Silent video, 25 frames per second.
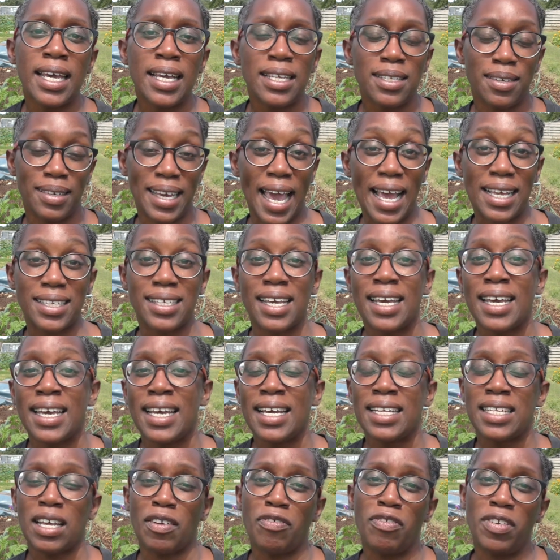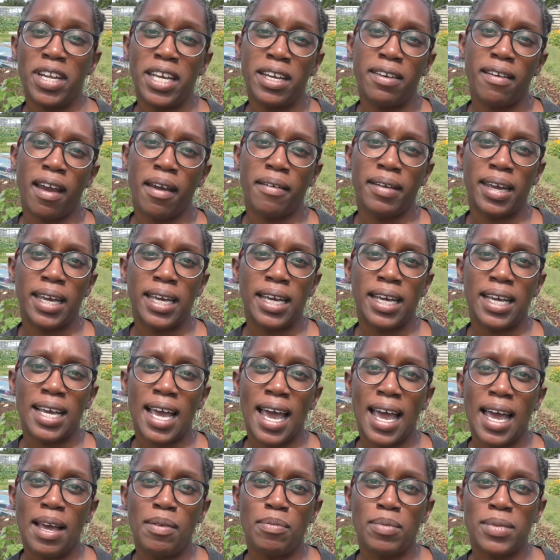So yes, definitely growing
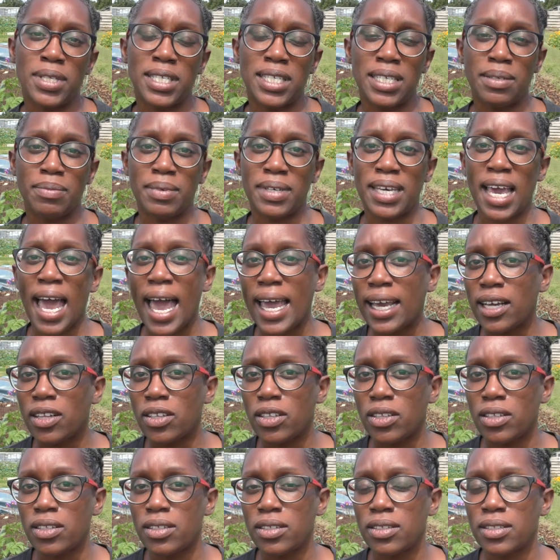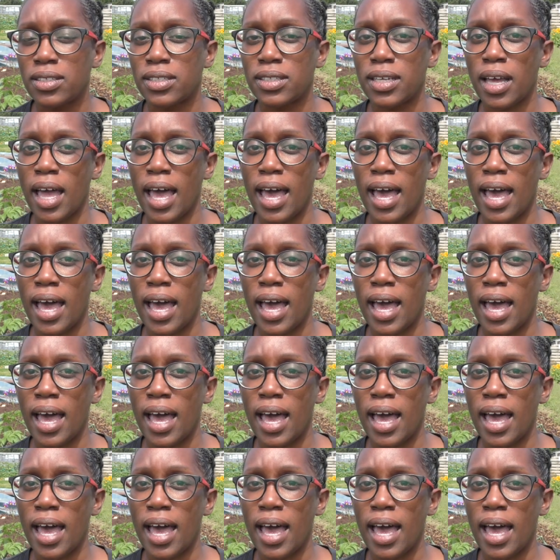some kales.